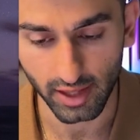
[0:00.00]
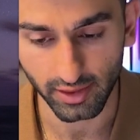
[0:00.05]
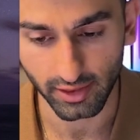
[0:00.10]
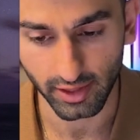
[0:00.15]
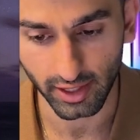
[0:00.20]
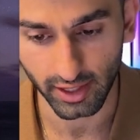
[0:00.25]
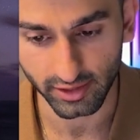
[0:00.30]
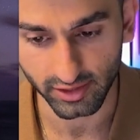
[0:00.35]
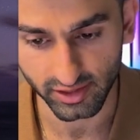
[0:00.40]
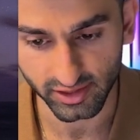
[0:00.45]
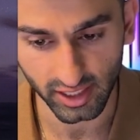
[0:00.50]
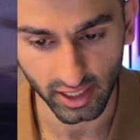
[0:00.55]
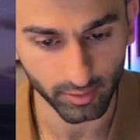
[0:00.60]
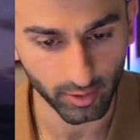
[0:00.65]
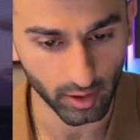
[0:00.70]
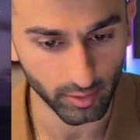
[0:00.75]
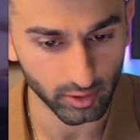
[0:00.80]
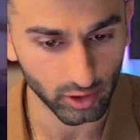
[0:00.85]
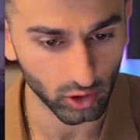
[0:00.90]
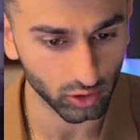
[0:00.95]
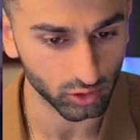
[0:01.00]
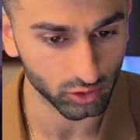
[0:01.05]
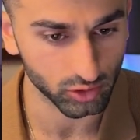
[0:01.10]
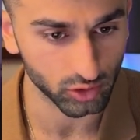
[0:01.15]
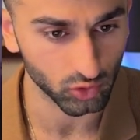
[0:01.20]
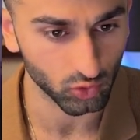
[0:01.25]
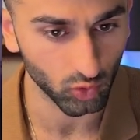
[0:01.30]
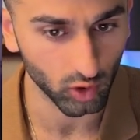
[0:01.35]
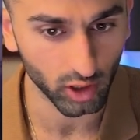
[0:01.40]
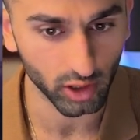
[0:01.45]
and then set up how many
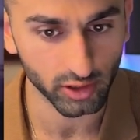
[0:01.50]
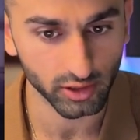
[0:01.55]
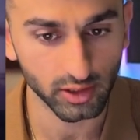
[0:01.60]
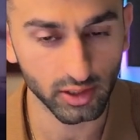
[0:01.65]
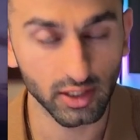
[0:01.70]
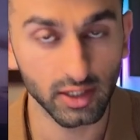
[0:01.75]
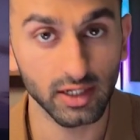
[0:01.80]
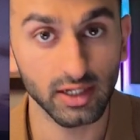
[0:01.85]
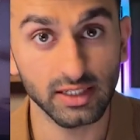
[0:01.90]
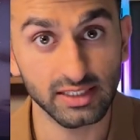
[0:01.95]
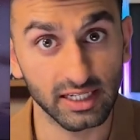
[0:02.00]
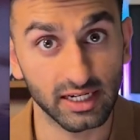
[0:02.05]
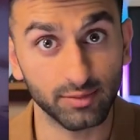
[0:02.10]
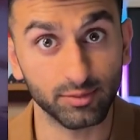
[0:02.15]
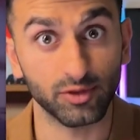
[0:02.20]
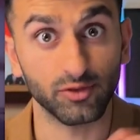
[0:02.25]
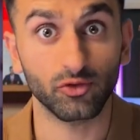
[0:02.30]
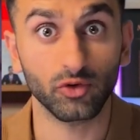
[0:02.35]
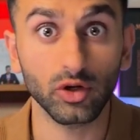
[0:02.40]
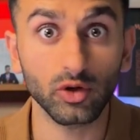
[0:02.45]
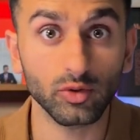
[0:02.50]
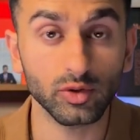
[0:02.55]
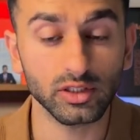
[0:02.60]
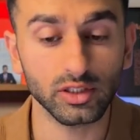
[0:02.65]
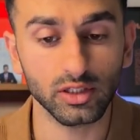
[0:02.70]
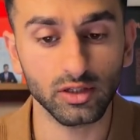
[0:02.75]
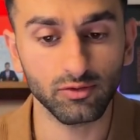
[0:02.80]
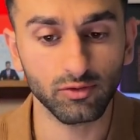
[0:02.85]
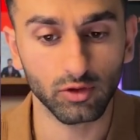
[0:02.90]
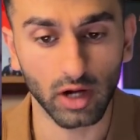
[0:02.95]
articles you want, set up the
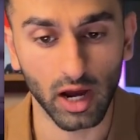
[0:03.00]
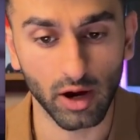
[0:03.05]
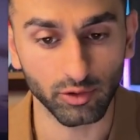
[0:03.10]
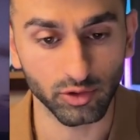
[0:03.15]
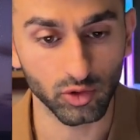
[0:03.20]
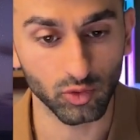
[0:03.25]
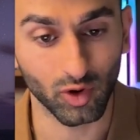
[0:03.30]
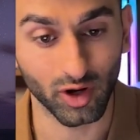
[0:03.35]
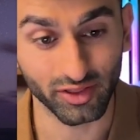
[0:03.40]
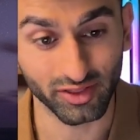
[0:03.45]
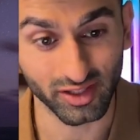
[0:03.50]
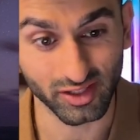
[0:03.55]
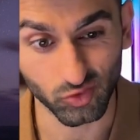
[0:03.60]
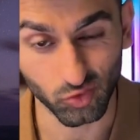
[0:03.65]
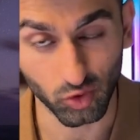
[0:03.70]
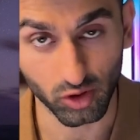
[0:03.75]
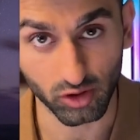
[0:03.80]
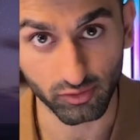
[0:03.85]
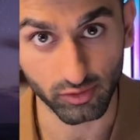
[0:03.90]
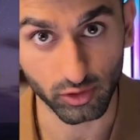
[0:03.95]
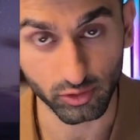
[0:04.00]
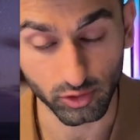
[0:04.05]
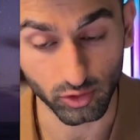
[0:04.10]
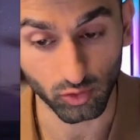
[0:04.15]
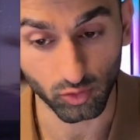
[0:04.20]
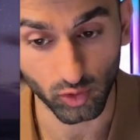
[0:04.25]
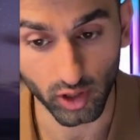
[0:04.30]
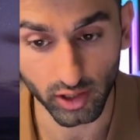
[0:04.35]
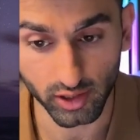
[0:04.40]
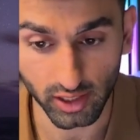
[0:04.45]
frequency for how you want this workflow to
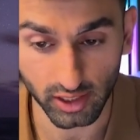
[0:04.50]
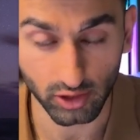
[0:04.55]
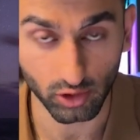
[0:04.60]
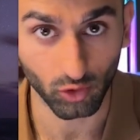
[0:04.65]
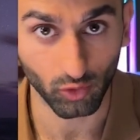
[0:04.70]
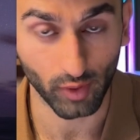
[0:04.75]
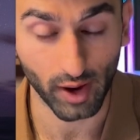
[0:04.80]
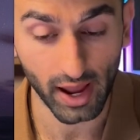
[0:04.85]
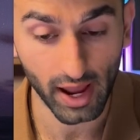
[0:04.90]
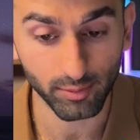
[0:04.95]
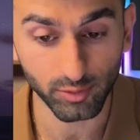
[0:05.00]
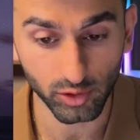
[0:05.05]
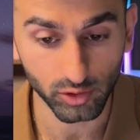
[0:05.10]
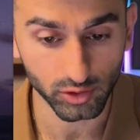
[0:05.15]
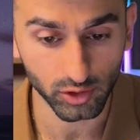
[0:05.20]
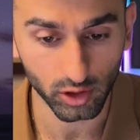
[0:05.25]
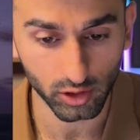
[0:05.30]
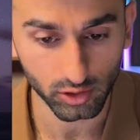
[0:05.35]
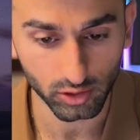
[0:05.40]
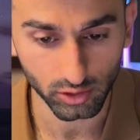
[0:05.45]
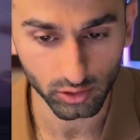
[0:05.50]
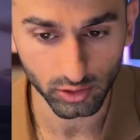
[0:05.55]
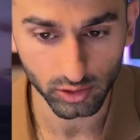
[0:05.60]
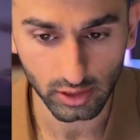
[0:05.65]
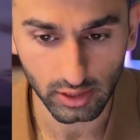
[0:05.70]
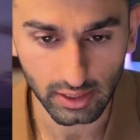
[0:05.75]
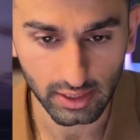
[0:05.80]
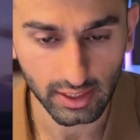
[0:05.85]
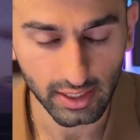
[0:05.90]
run and grab those articles.